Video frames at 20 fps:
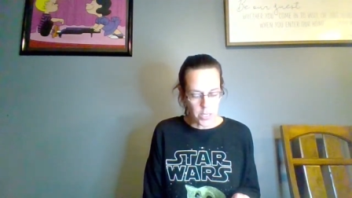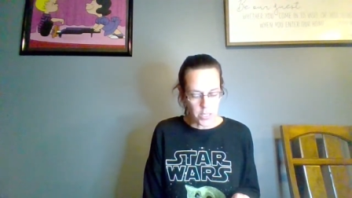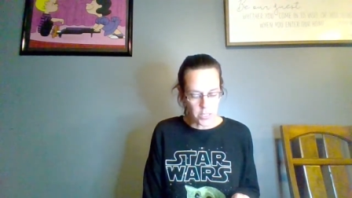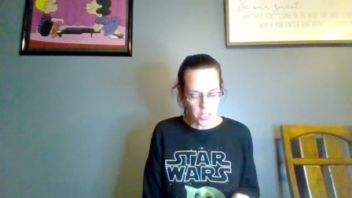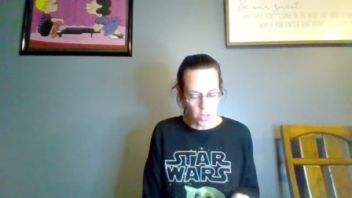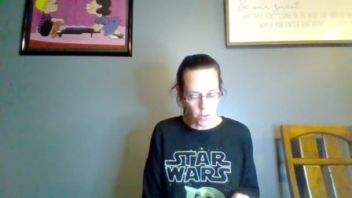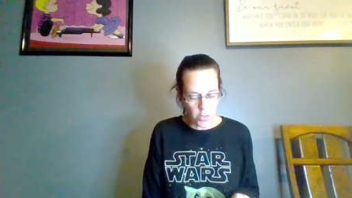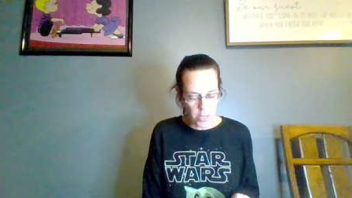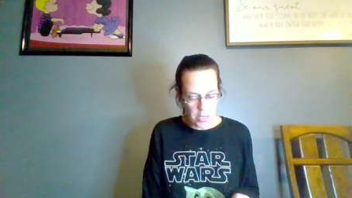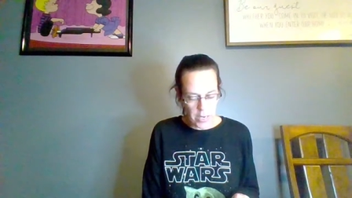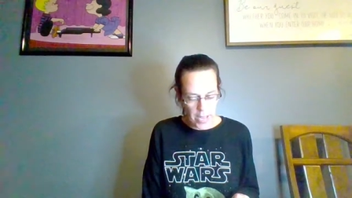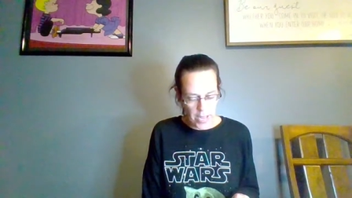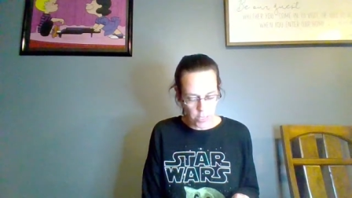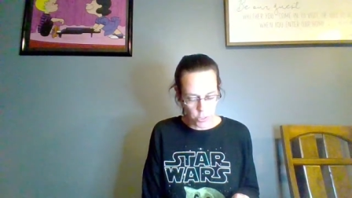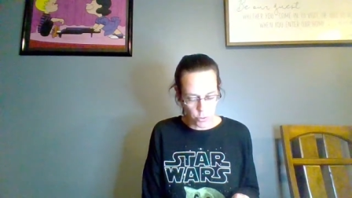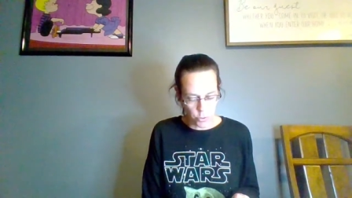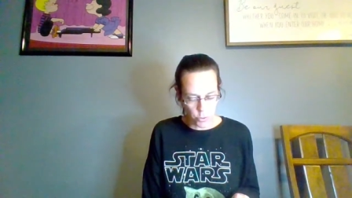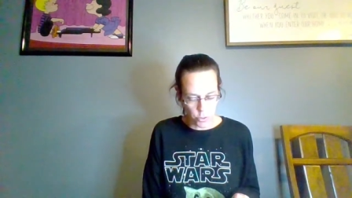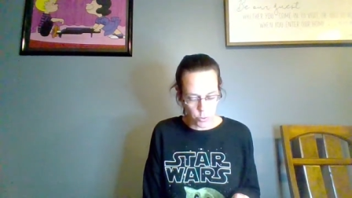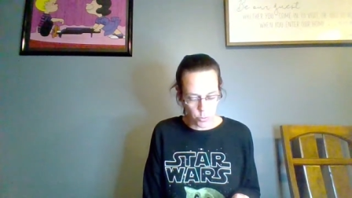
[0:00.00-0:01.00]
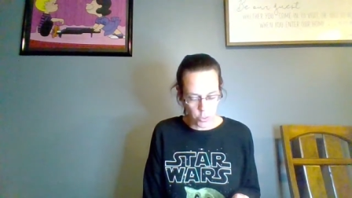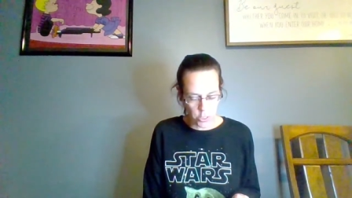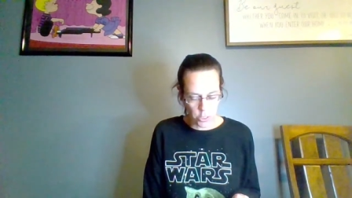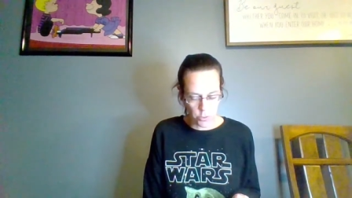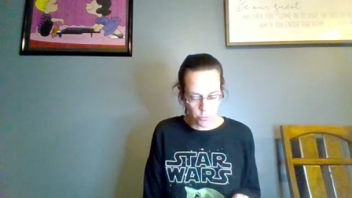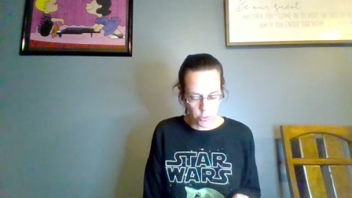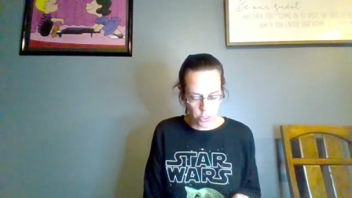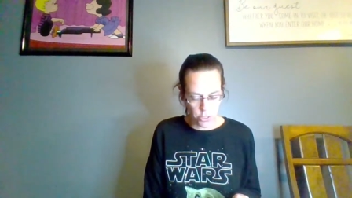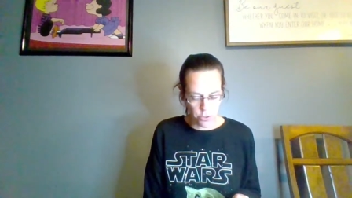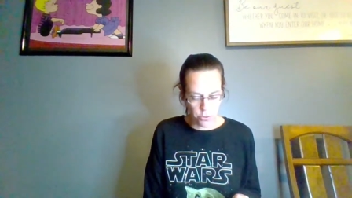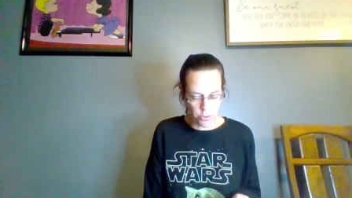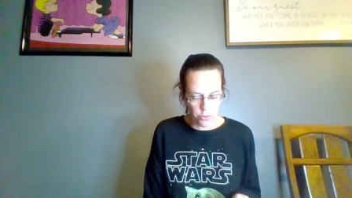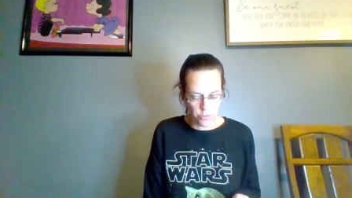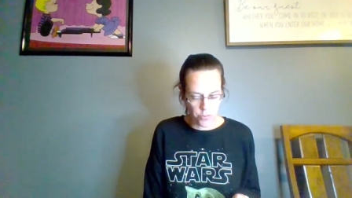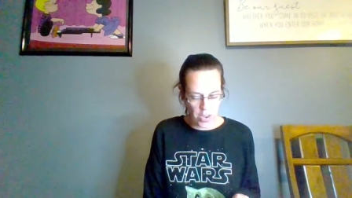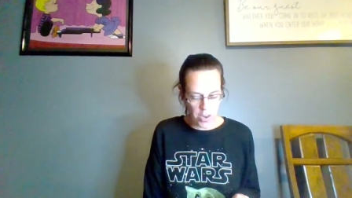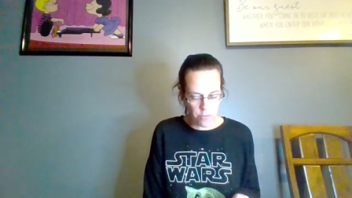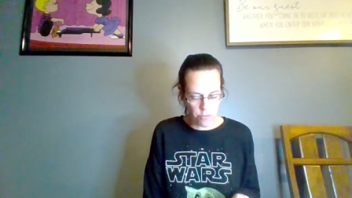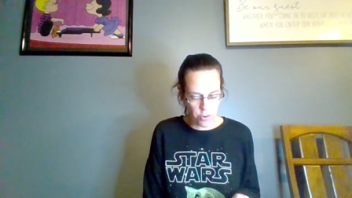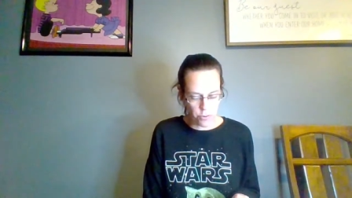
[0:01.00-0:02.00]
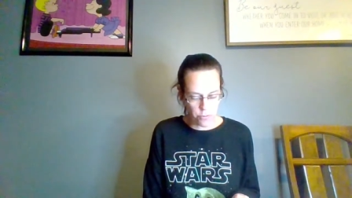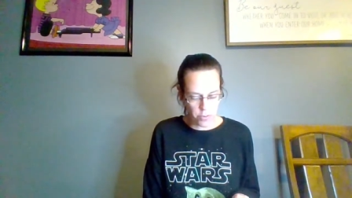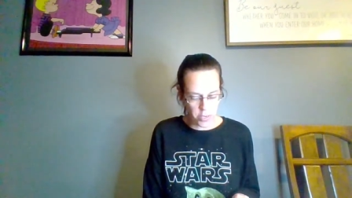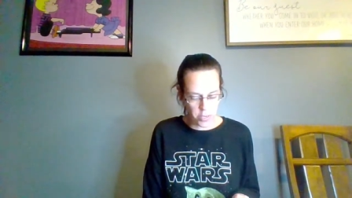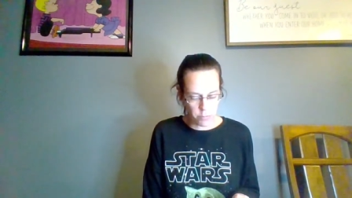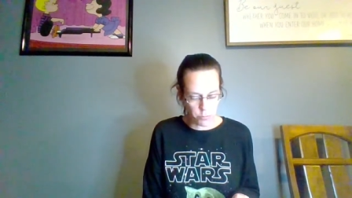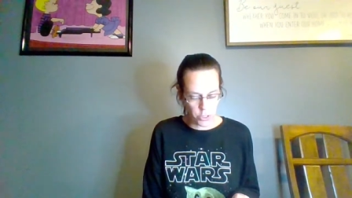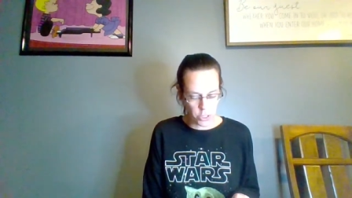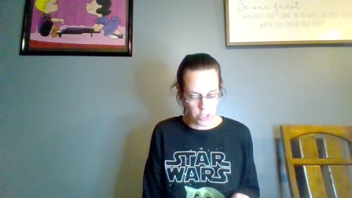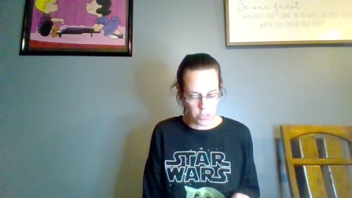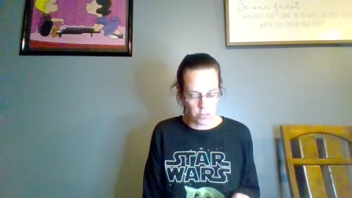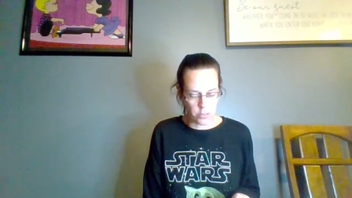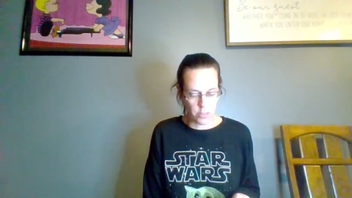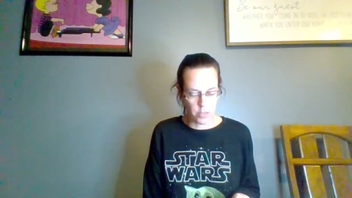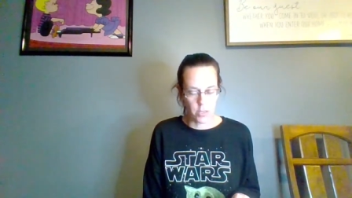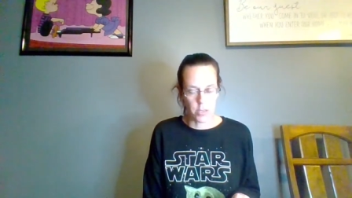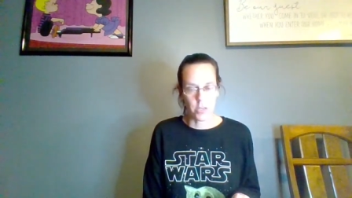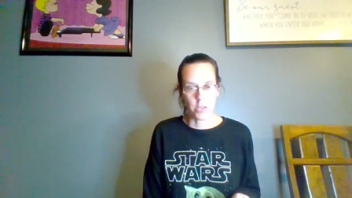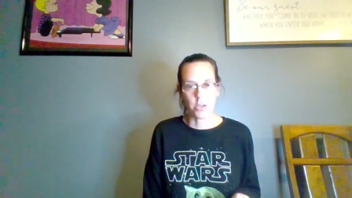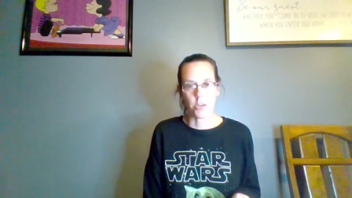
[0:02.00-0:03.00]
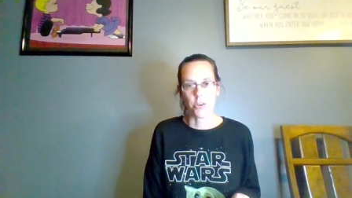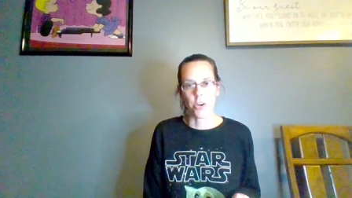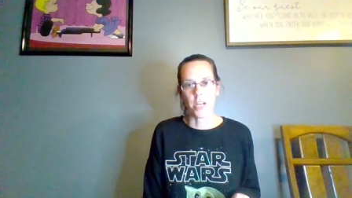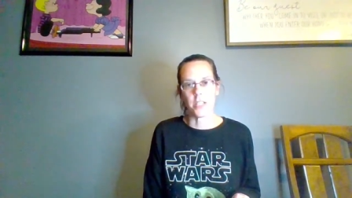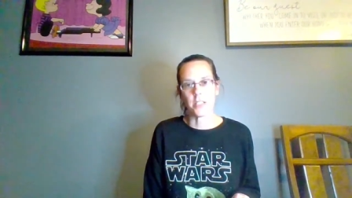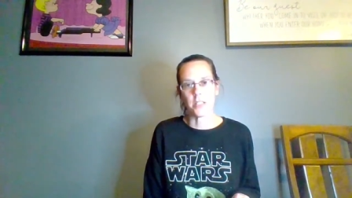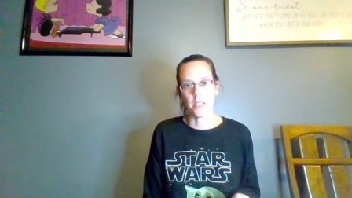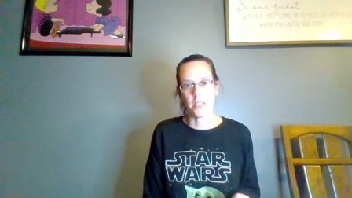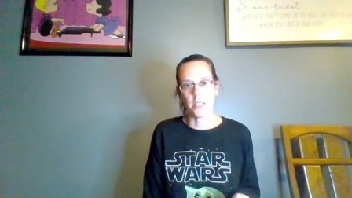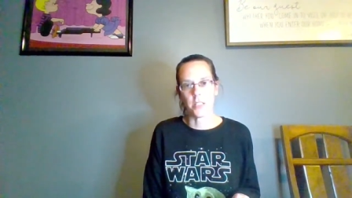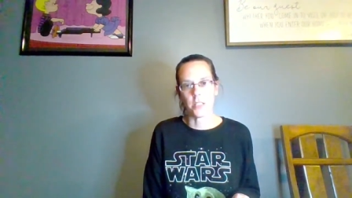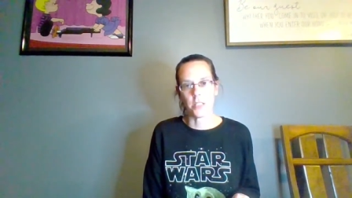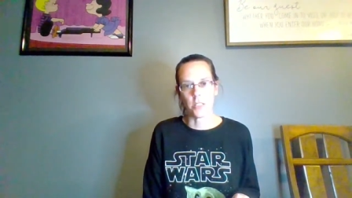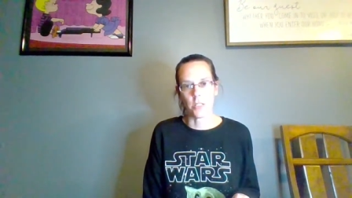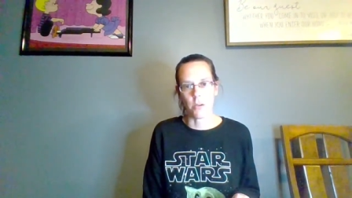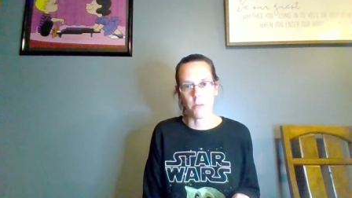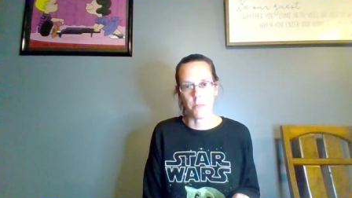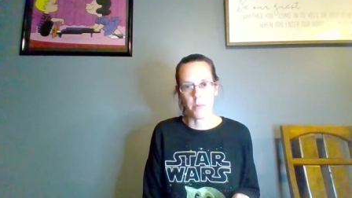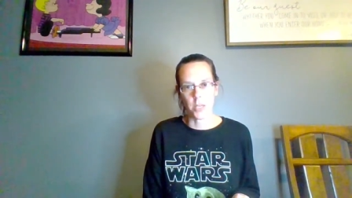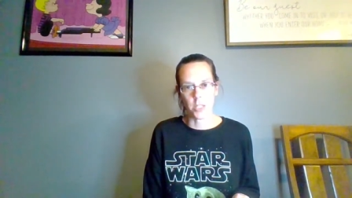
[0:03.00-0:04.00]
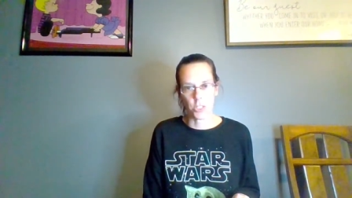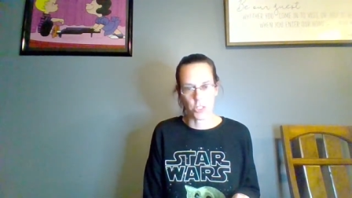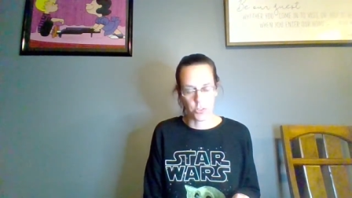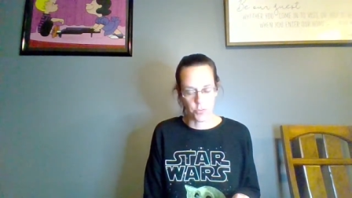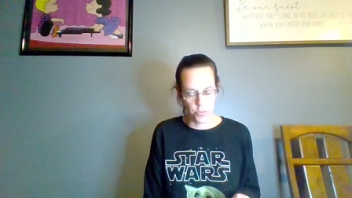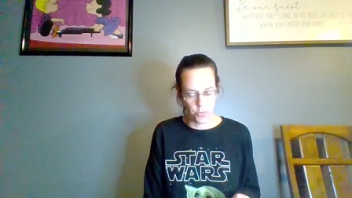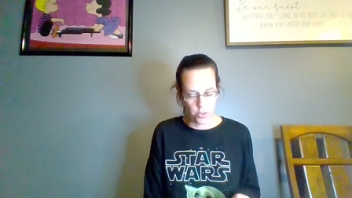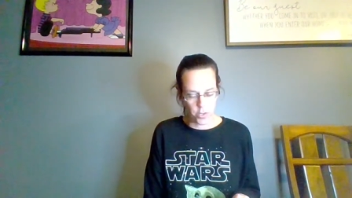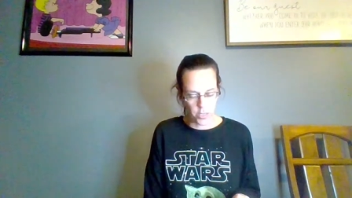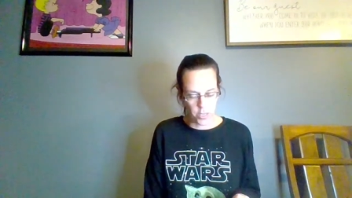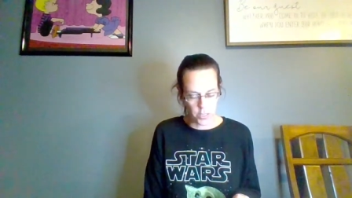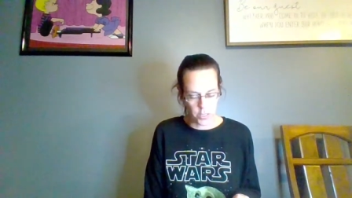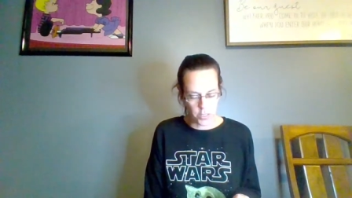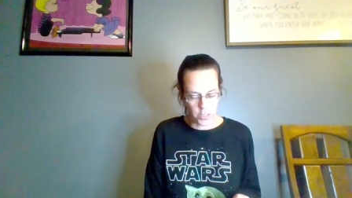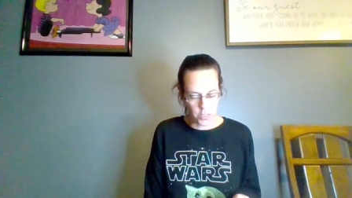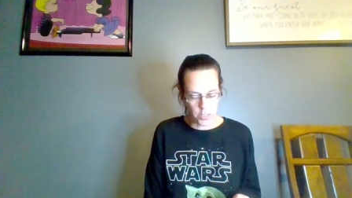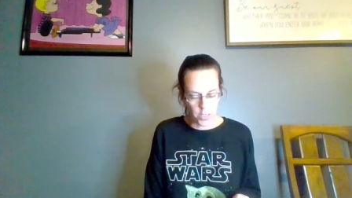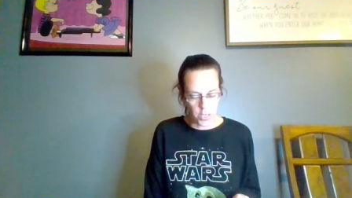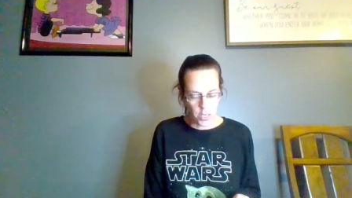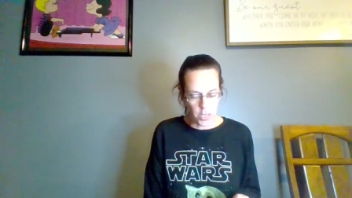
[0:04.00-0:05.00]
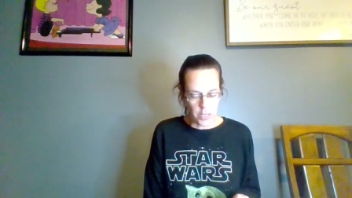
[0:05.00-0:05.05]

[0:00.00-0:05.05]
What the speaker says: It is only natural to want to return the favor of redemption. Christ did so much for us.